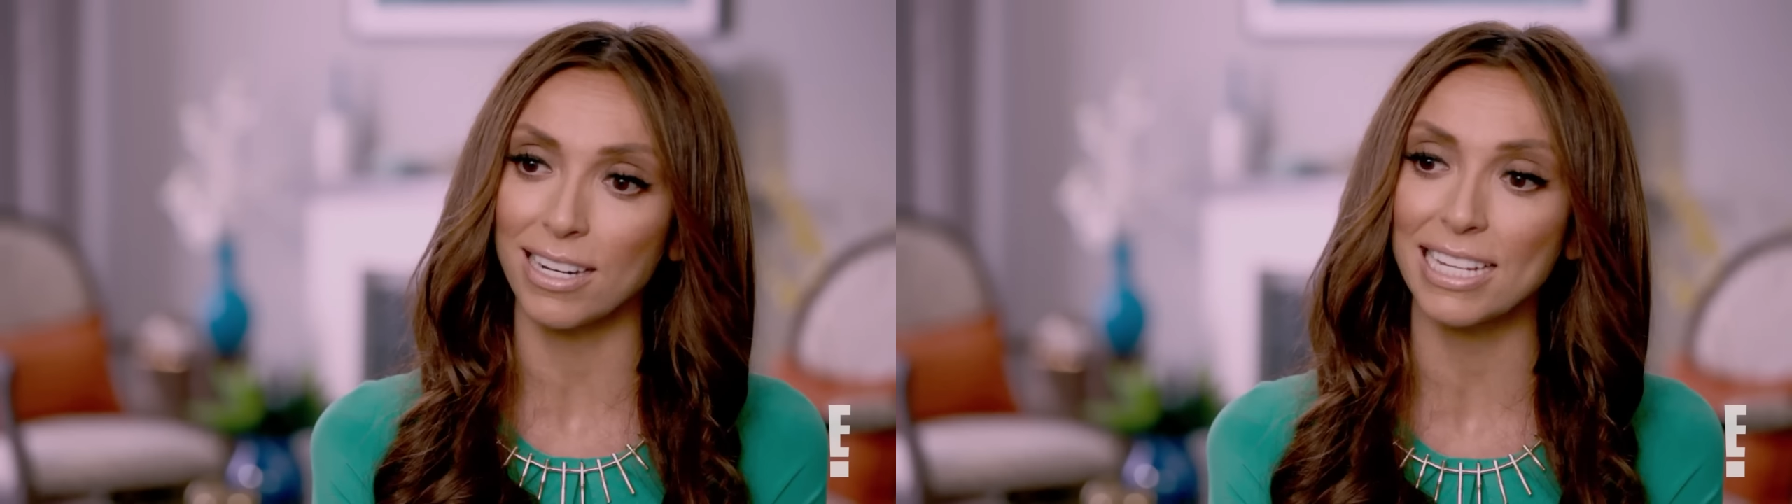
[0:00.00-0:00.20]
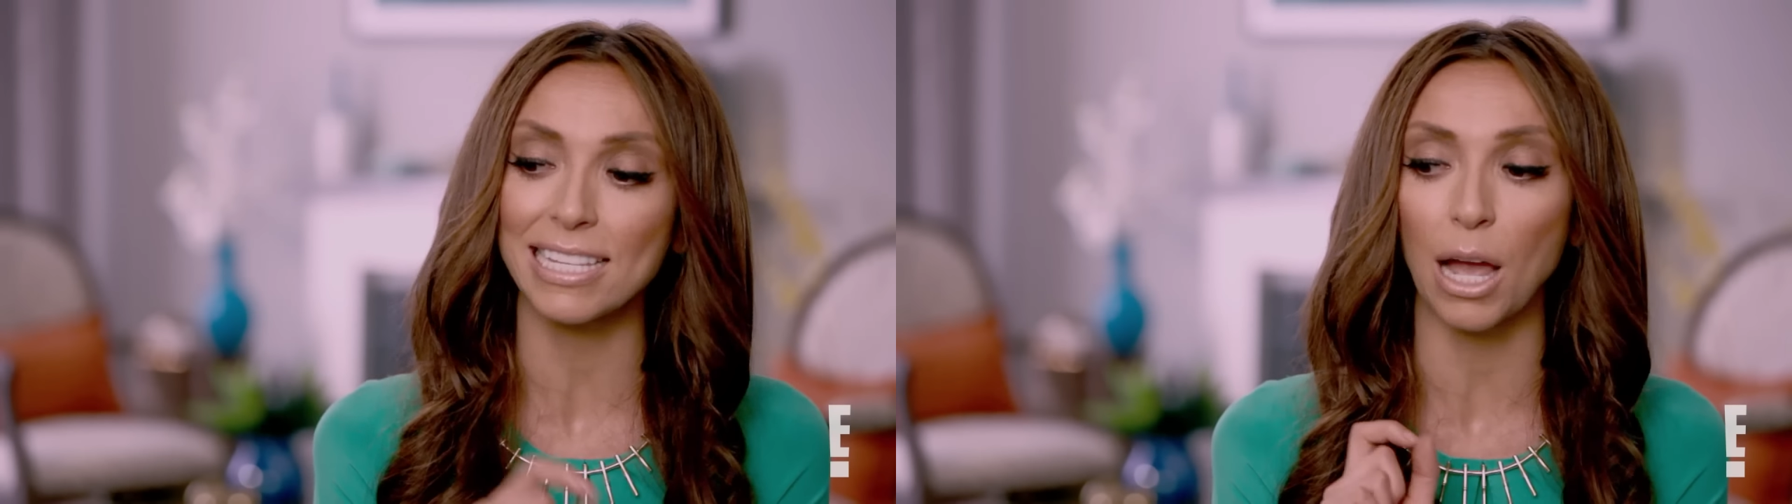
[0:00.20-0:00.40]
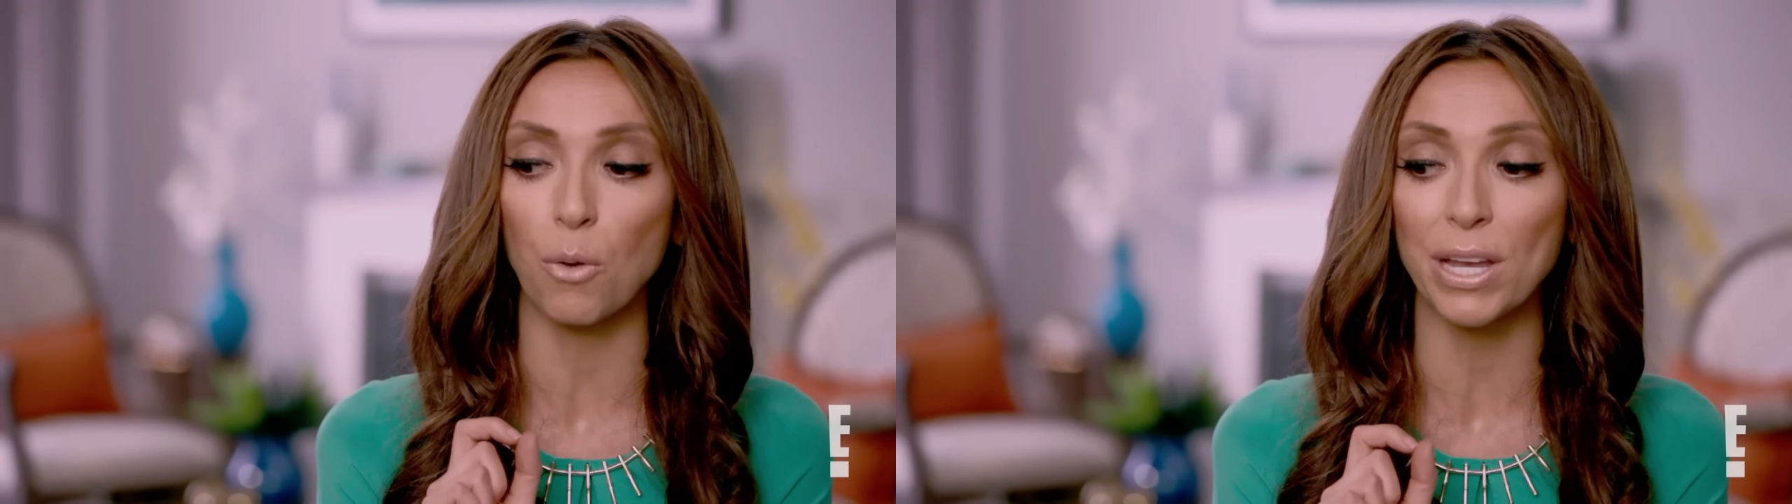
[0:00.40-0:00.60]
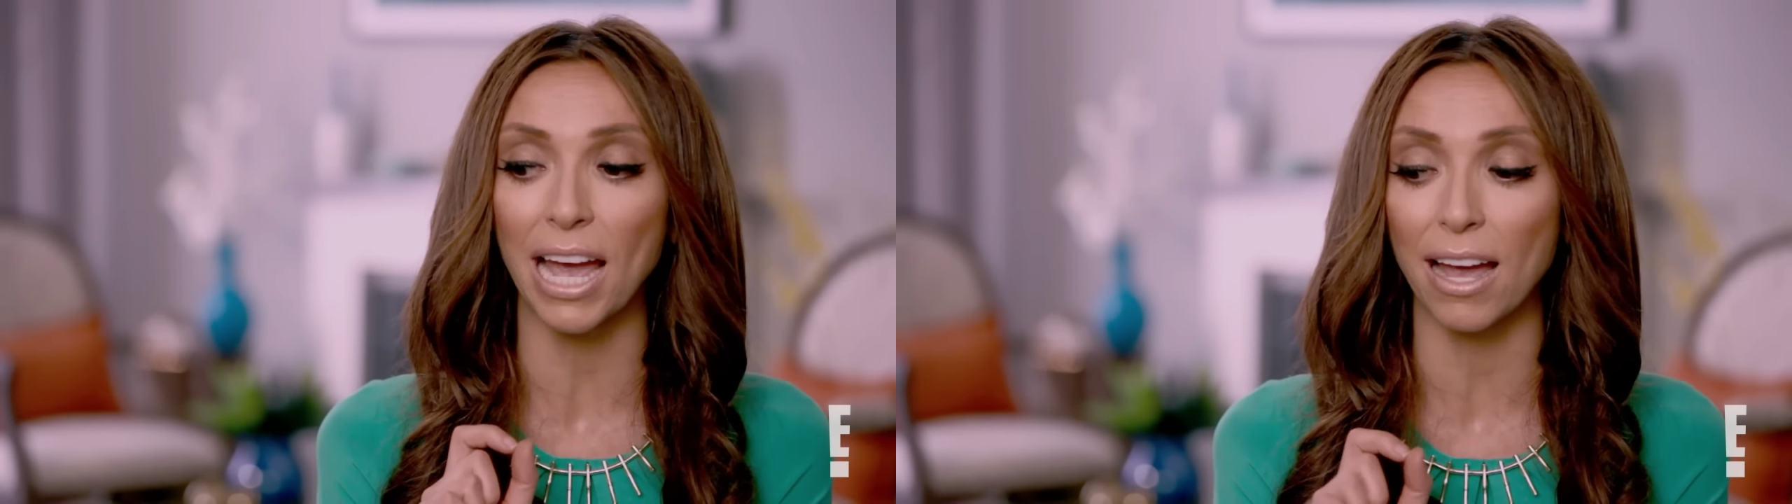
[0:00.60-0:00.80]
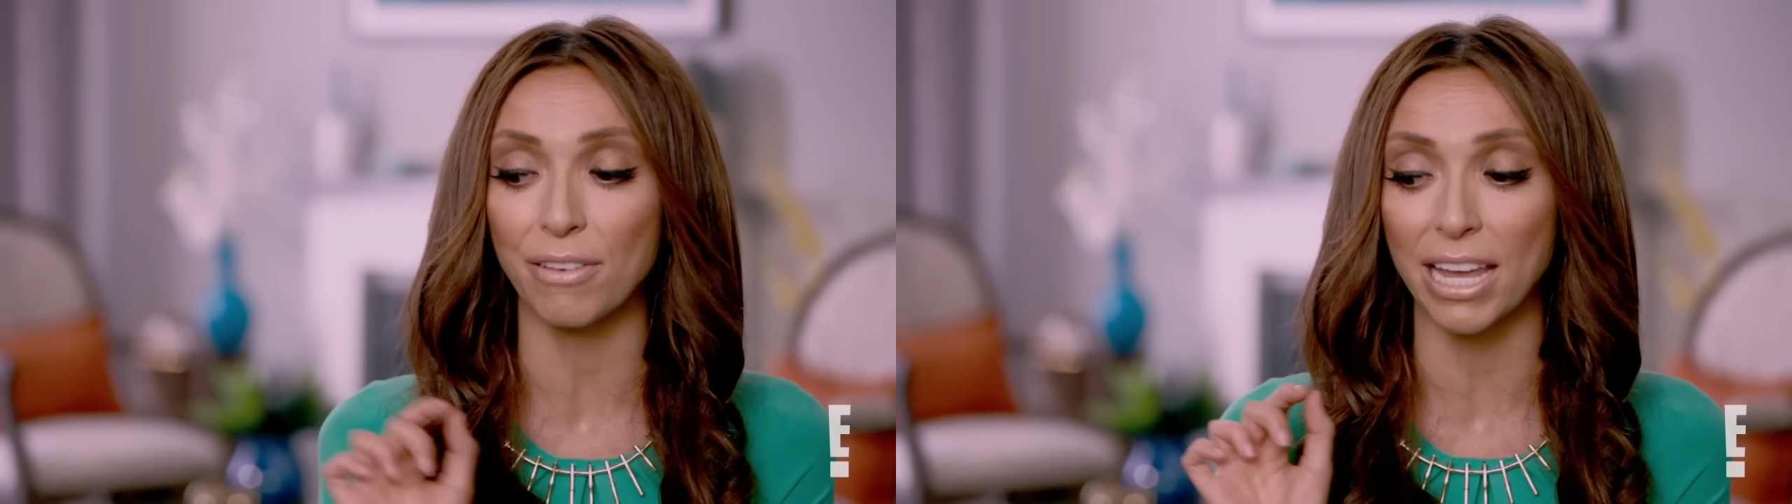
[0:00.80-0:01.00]
is that we
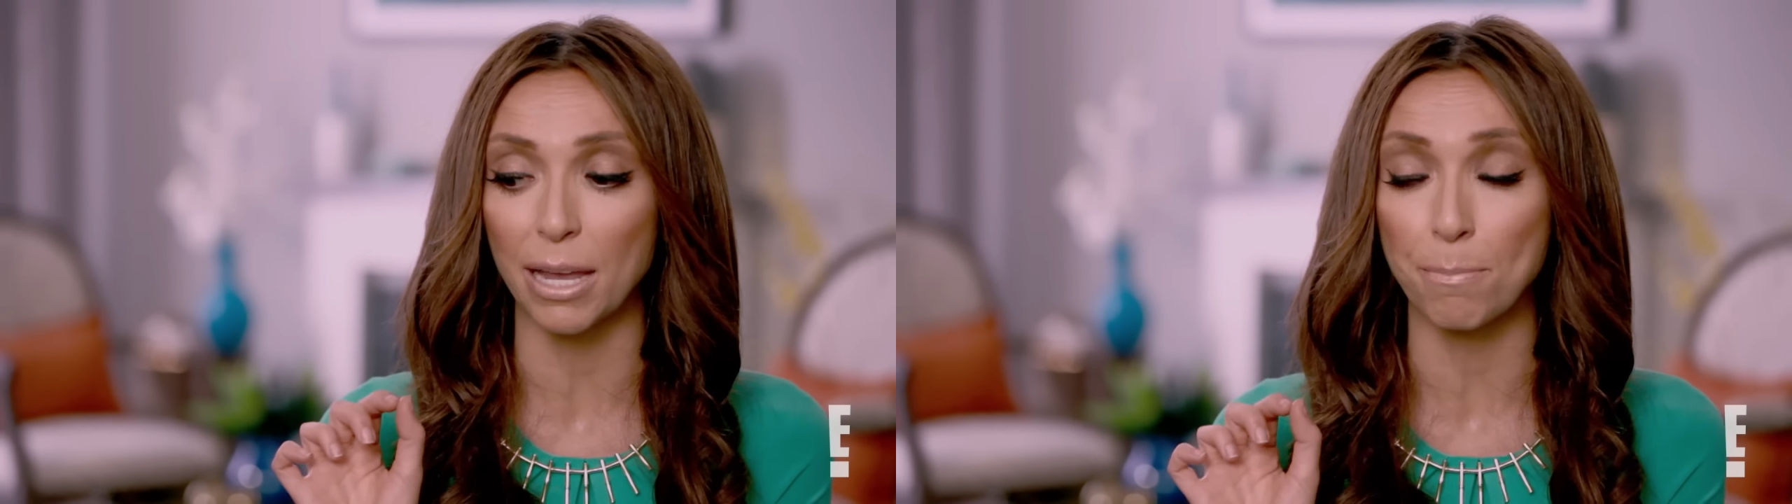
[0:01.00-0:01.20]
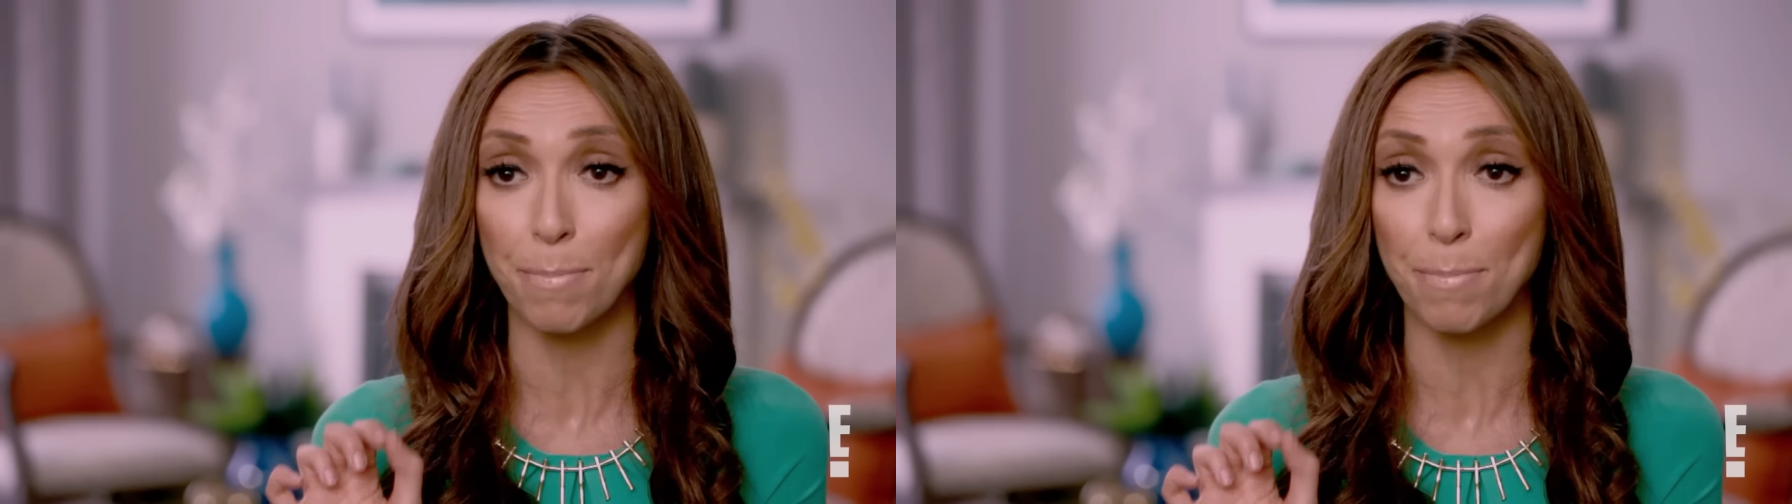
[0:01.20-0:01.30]
have a